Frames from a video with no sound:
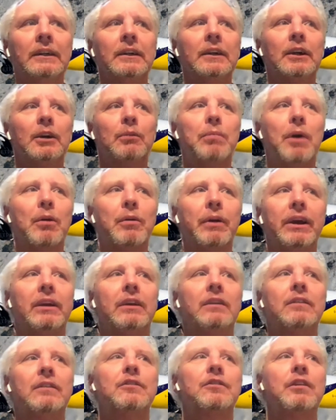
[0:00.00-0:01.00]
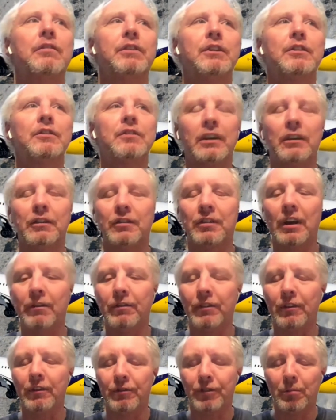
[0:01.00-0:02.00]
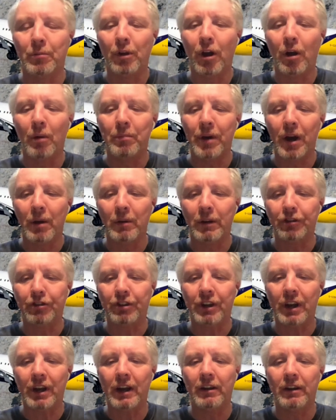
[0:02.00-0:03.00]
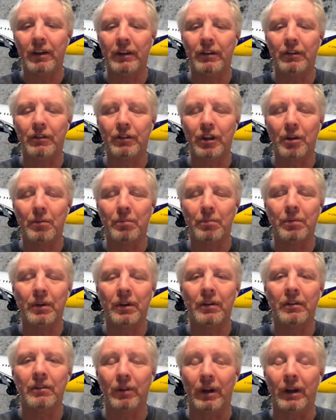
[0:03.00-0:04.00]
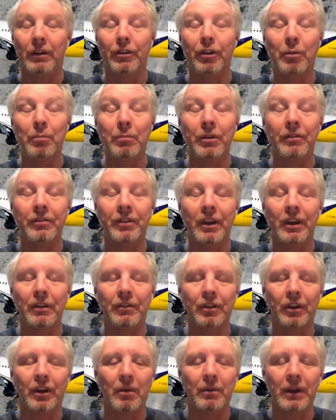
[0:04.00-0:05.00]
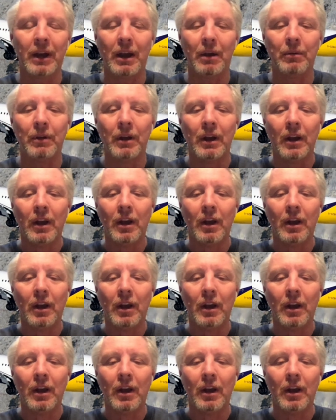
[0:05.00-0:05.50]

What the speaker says: Boeing 767 from LOT Polish Airlines a number of years ago now,